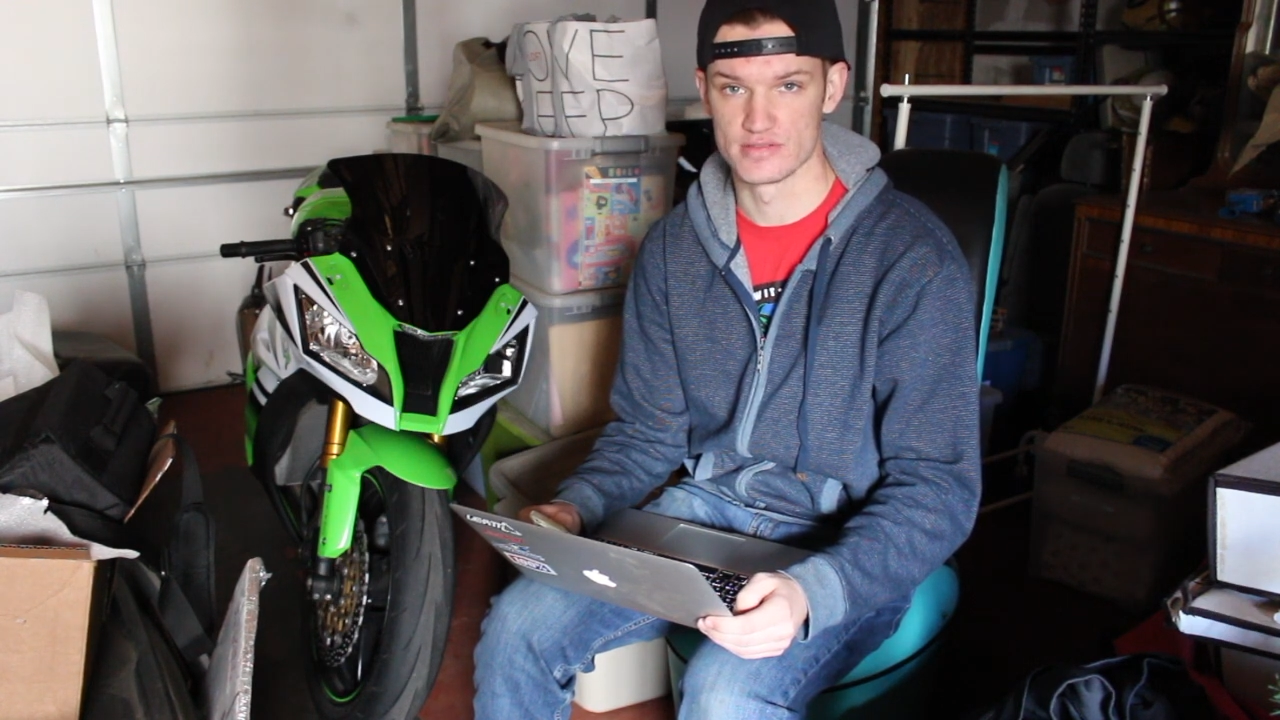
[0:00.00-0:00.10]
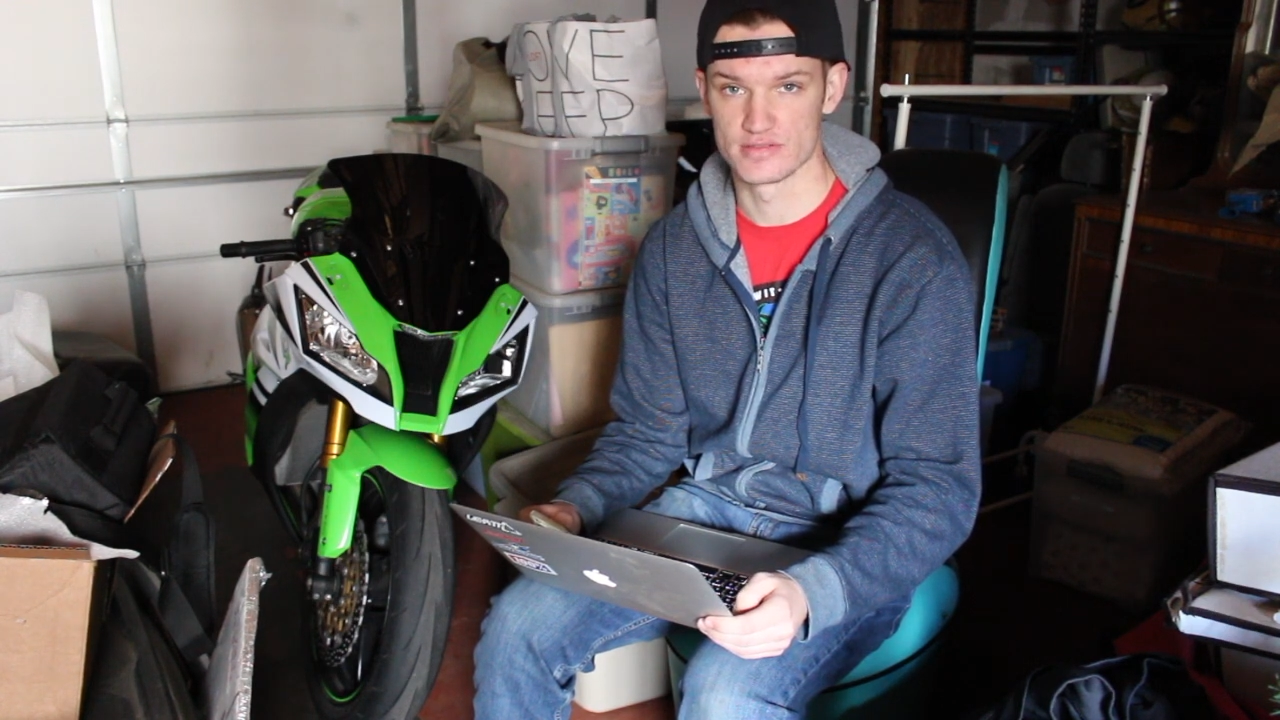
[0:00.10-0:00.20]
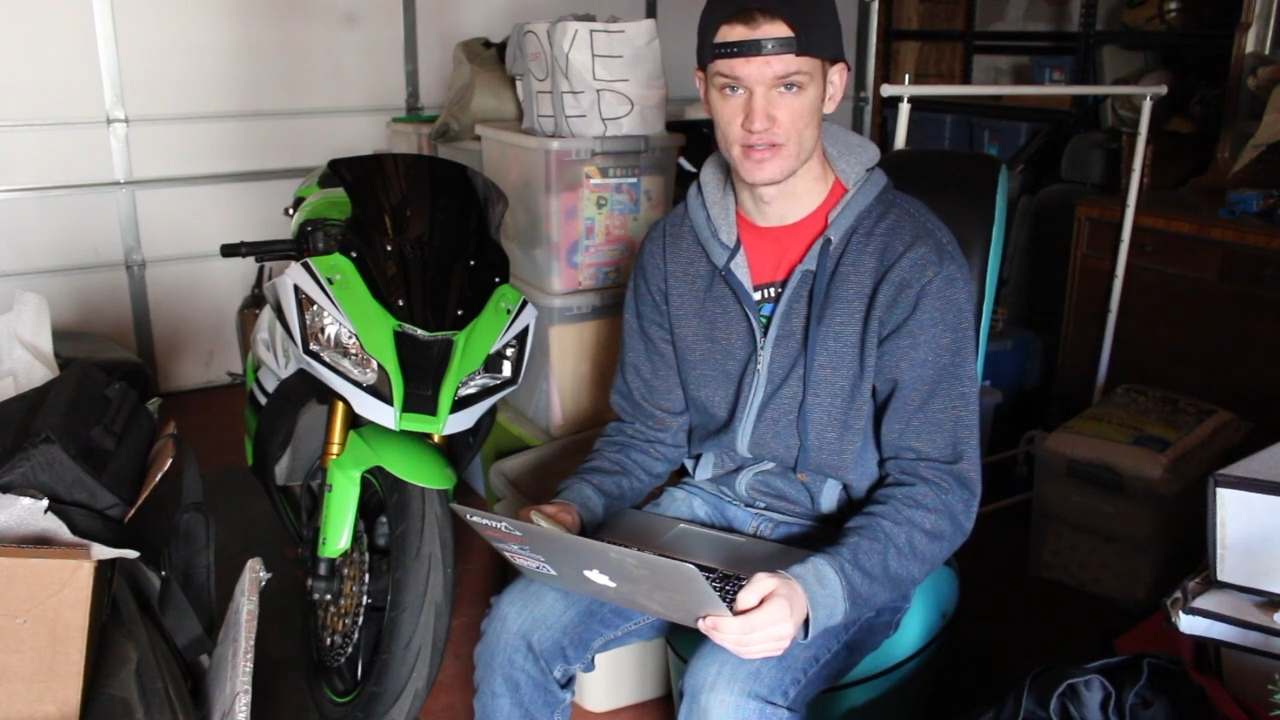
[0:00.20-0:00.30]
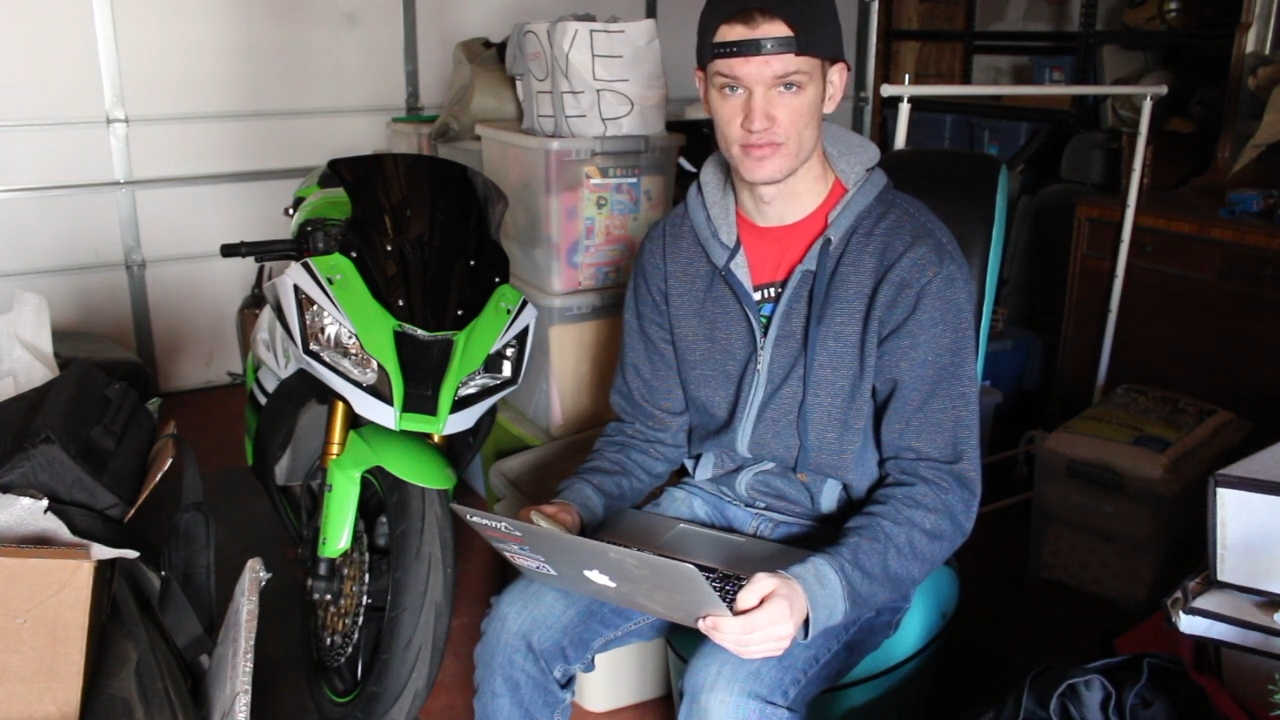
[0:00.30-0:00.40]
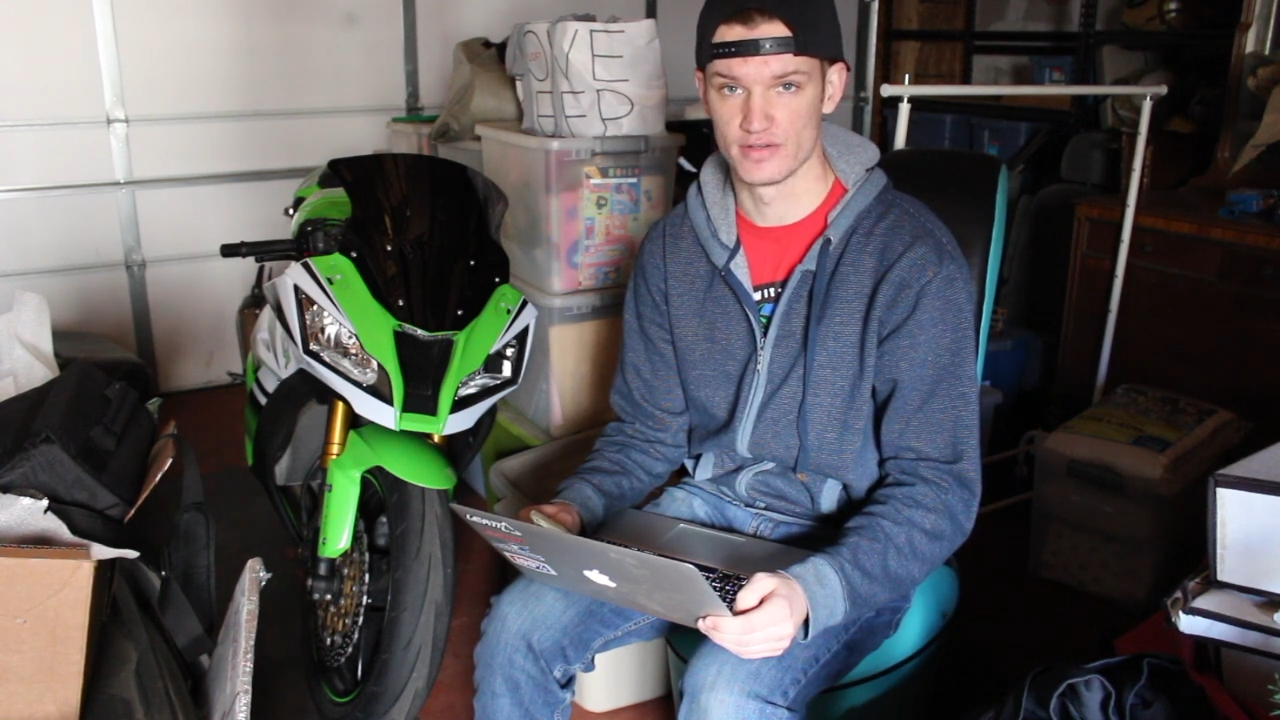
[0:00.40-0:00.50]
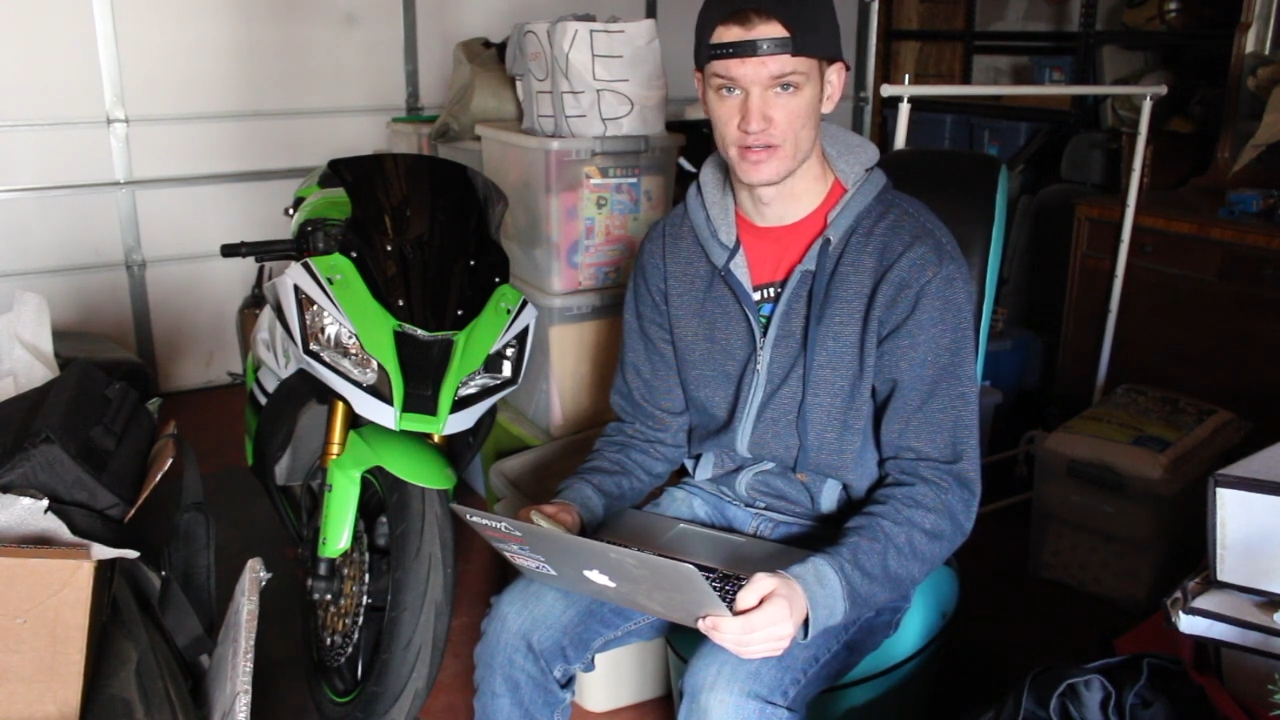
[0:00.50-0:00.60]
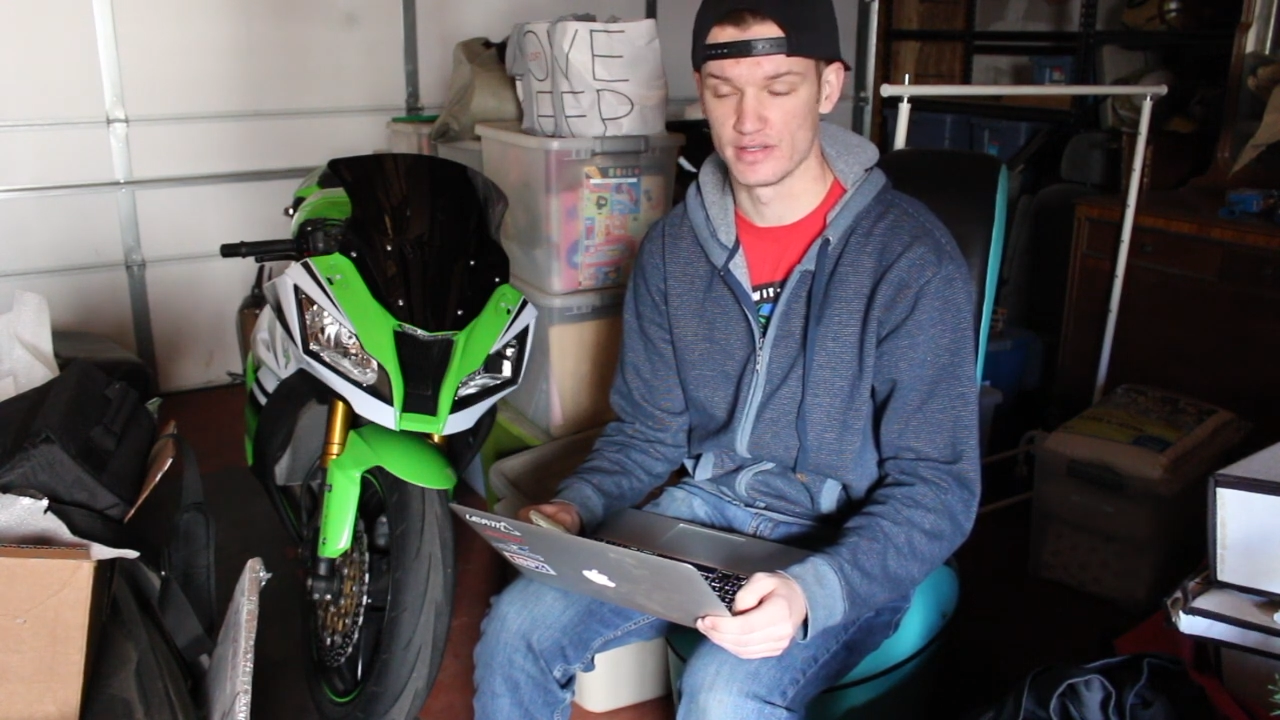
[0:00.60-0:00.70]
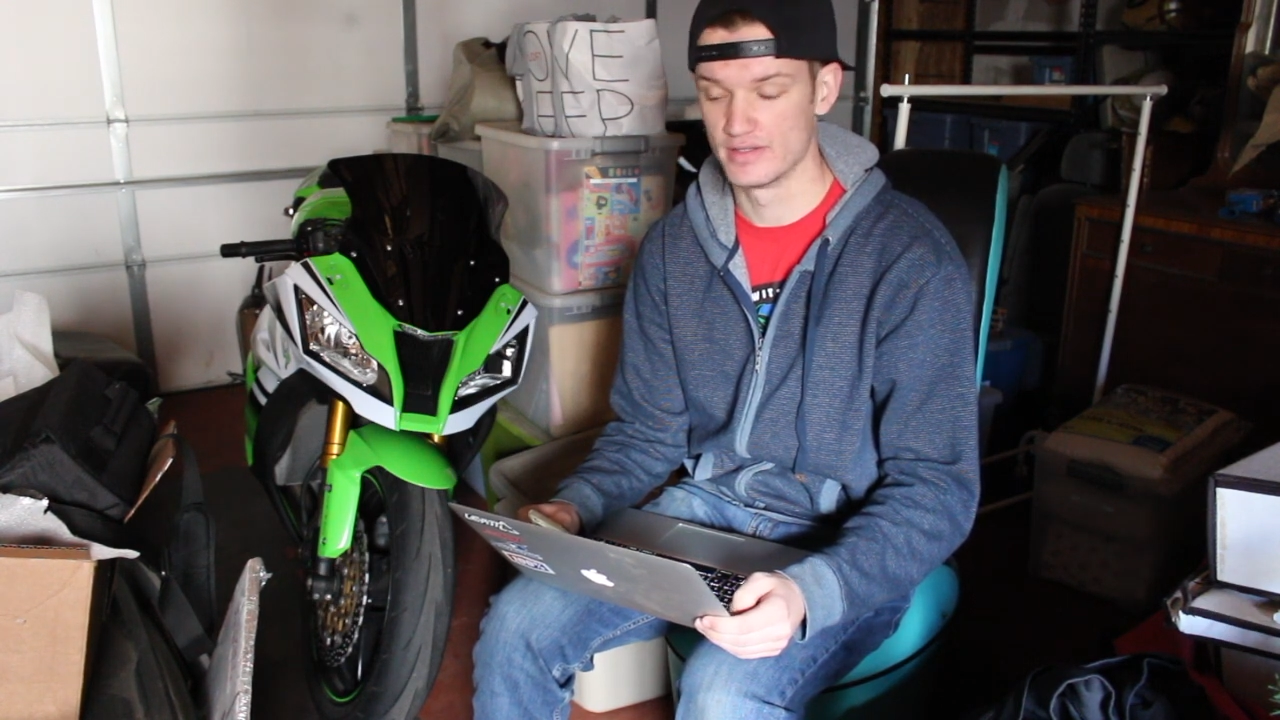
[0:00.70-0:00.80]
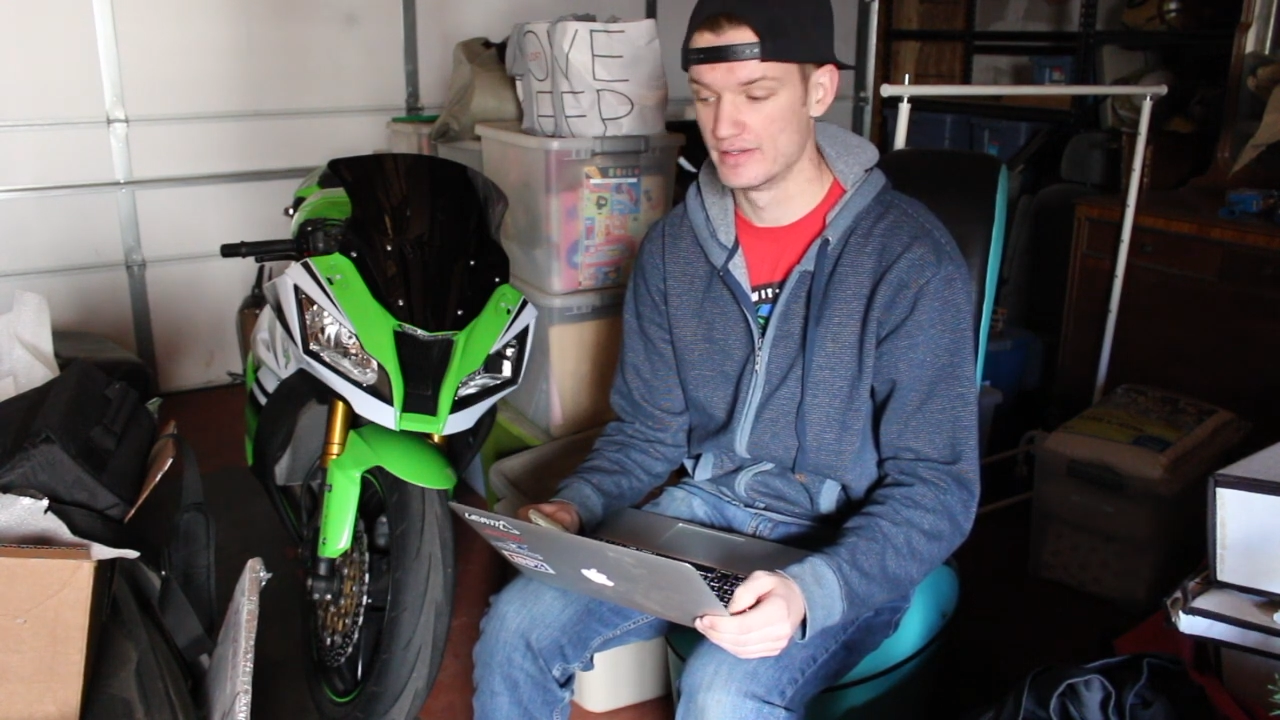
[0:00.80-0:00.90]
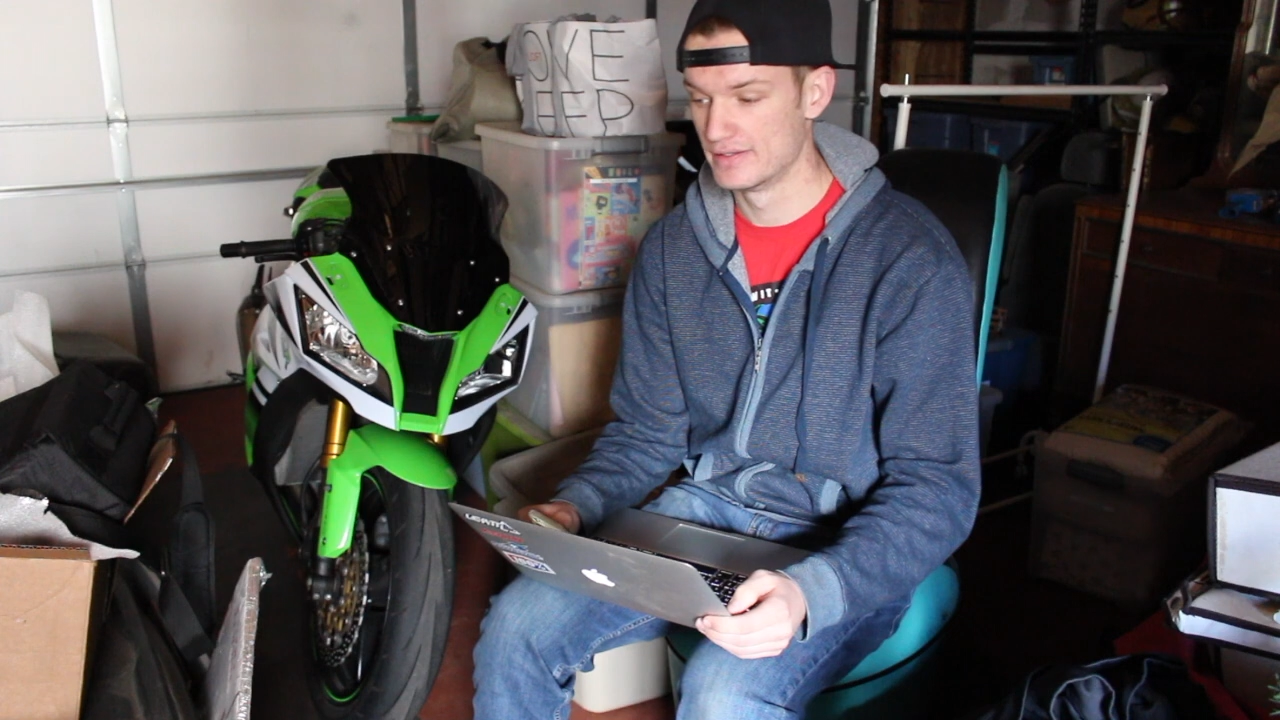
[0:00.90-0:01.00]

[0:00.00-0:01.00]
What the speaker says: and stuff on it.